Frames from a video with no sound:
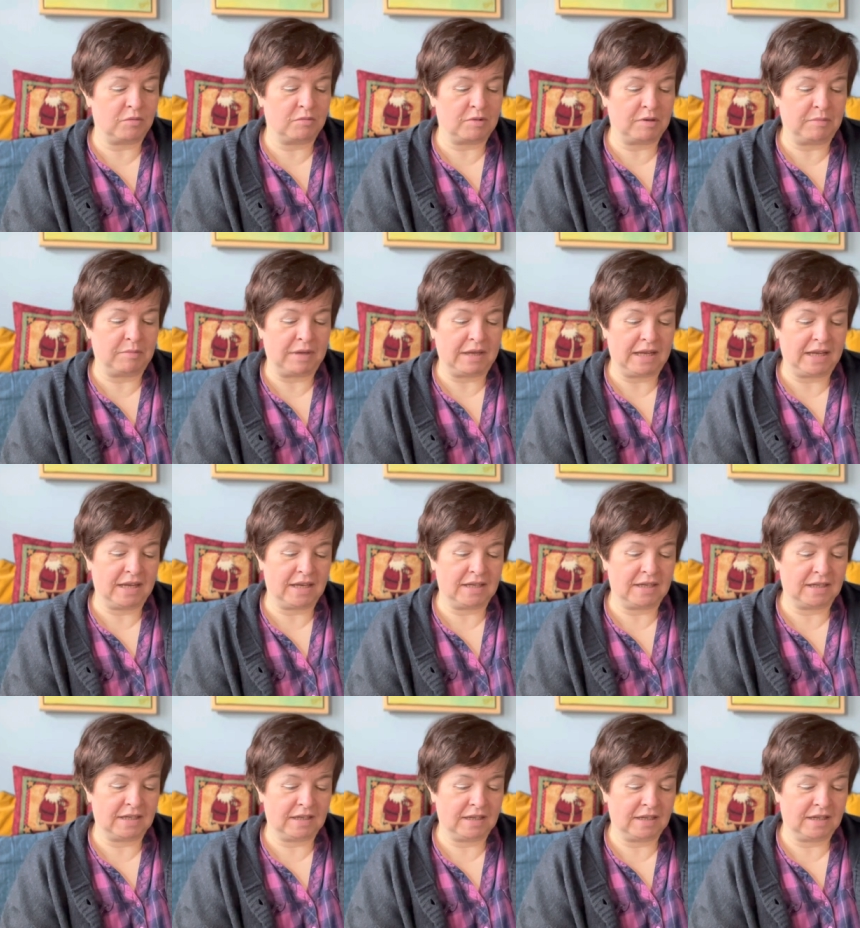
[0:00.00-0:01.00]

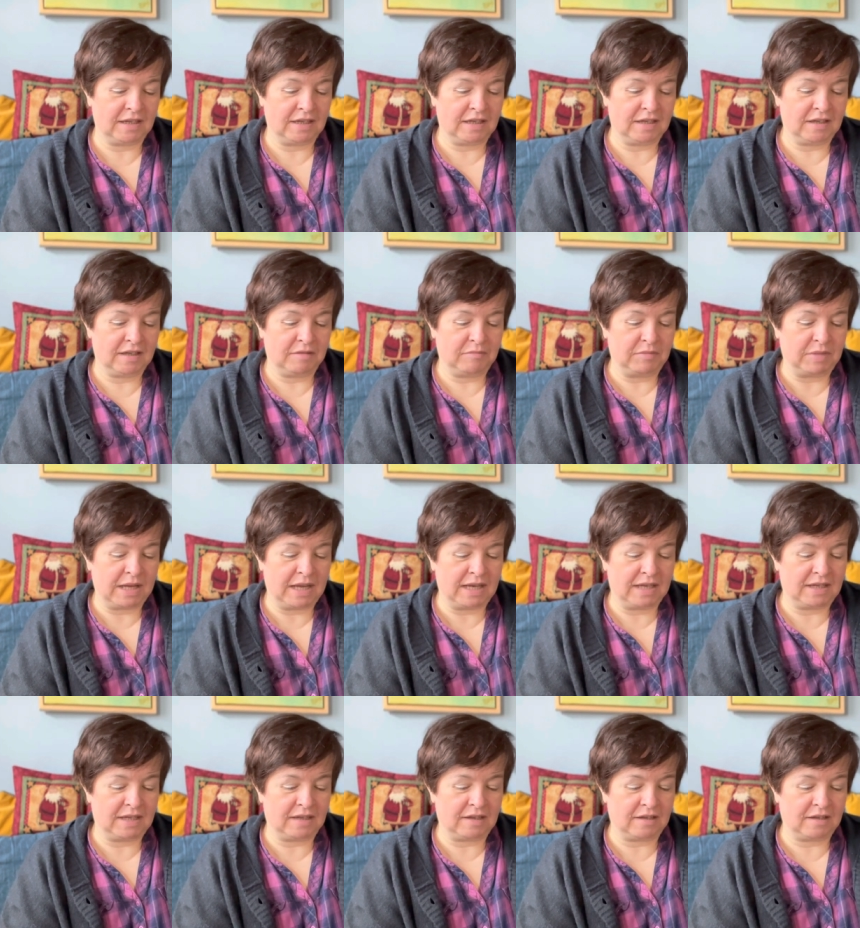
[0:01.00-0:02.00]
repeat
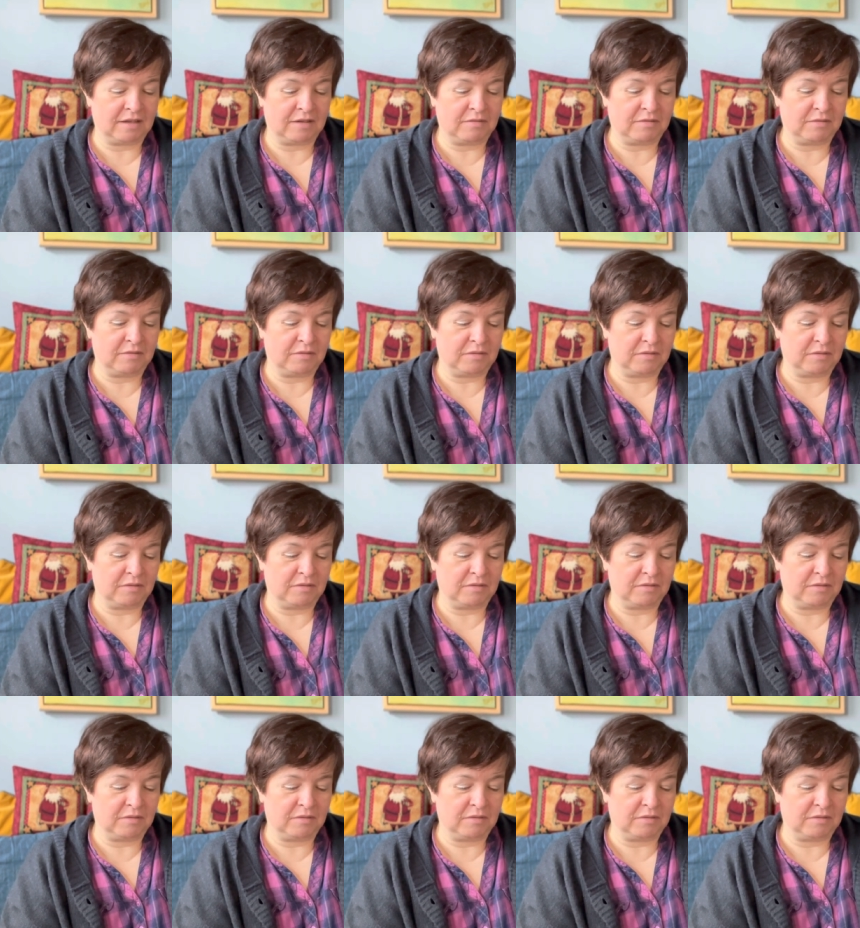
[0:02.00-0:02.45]
pattern